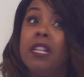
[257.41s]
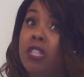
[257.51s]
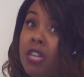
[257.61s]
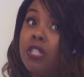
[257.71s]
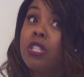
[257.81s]
It's
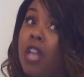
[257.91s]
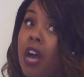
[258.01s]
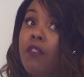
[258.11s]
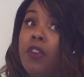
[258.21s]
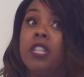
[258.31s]
good
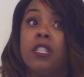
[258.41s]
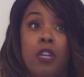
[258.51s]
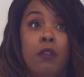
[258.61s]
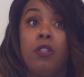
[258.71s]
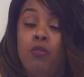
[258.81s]
stuff and it's a
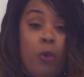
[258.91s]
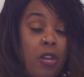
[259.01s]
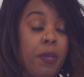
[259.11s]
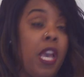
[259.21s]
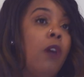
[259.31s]
good, you want
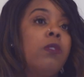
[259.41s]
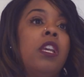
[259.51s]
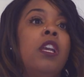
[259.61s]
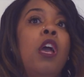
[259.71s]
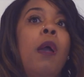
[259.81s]
to be
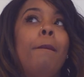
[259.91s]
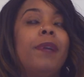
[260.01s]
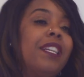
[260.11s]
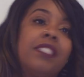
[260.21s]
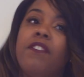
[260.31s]
healthy,
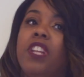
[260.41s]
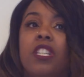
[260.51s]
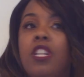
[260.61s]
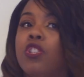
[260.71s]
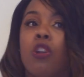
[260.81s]
but that stuff
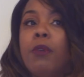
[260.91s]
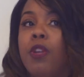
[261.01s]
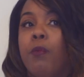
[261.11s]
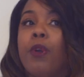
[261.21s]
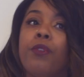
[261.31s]
doesn't determine
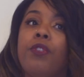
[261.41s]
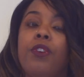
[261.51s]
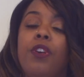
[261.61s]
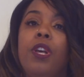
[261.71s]
your worth.